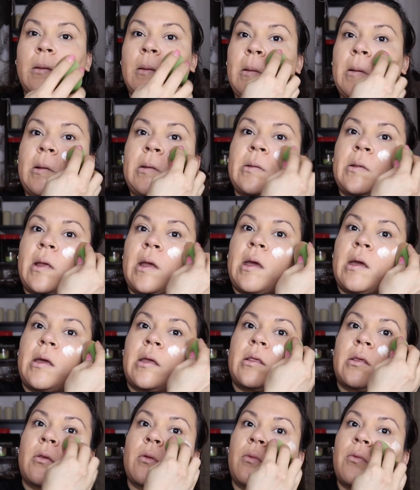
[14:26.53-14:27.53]
Looks like
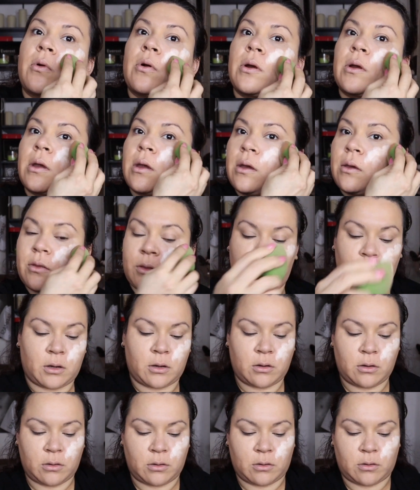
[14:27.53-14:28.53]
it's working
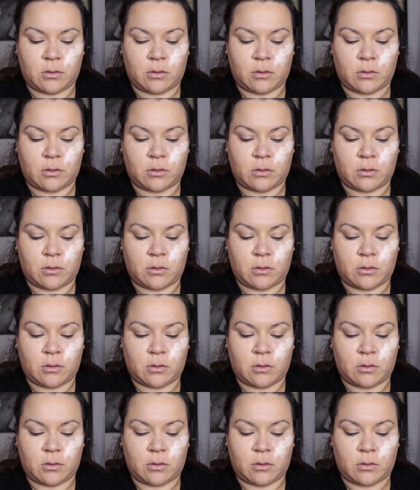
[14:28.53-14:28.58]
there.